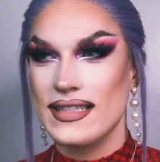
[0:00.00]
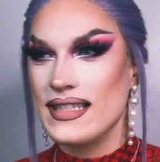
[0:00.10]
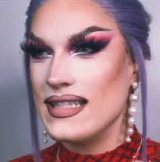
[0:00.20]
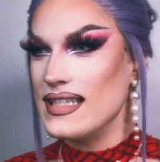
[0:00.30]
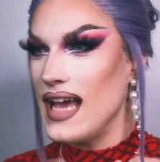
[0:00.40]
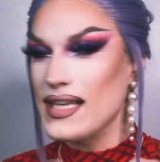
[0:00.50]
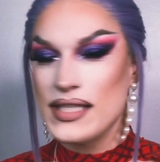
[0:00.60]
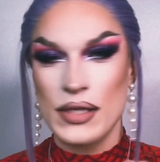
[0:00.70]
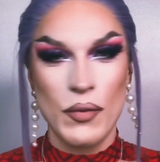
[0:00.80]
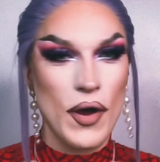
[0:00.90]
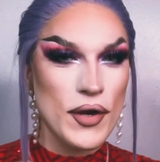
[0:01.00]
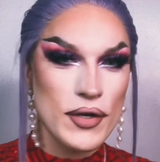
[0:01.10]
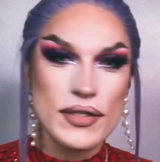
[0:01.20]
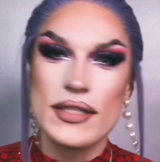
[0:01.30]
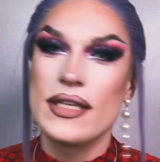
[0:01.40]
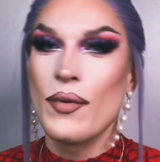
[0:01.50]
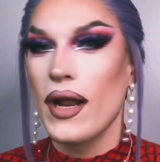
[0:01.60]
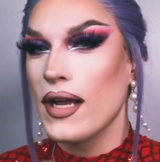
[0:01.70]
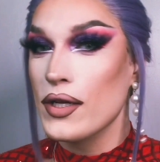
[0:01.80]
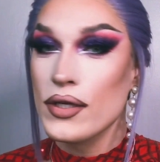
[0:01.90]
test the waters and see what
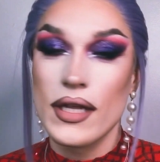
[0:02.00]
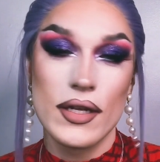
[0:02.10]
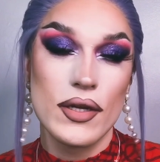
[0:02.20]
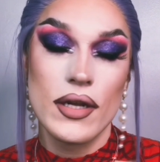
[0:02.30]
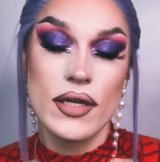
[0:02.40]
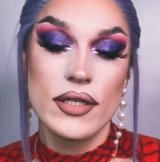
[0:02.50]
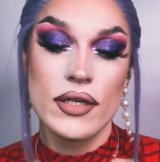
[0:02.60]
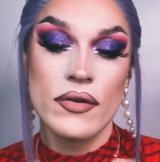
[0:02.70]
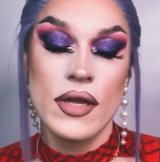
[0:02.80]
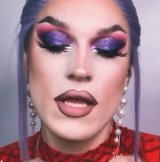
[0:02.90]
I could and could not do.